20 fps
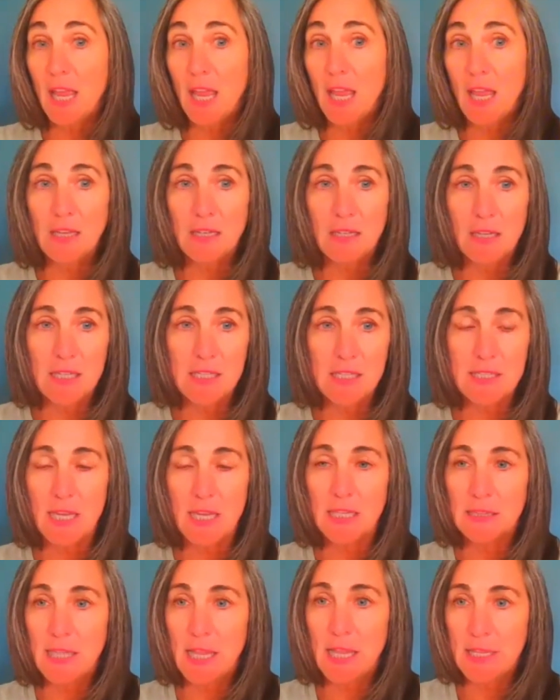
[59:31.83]
And I
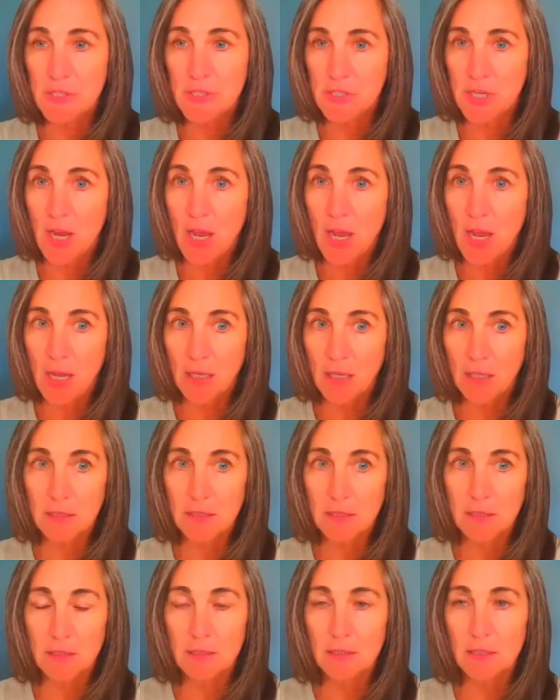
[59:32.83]
said, let's
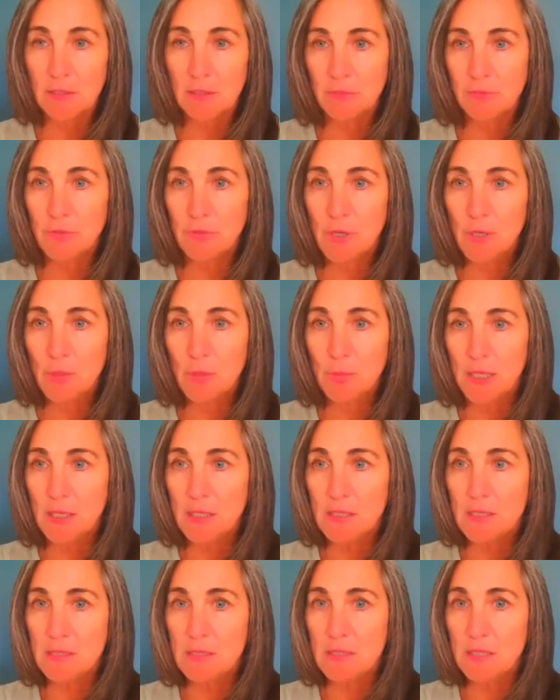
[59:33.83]
talk in 4
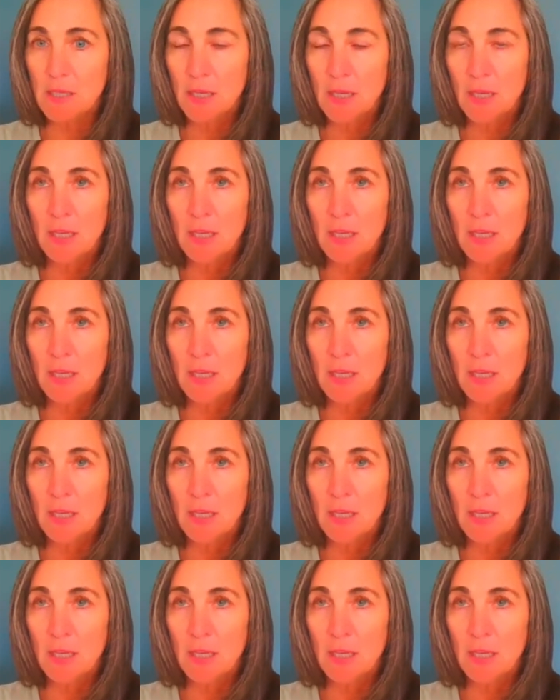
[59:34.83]
weeks.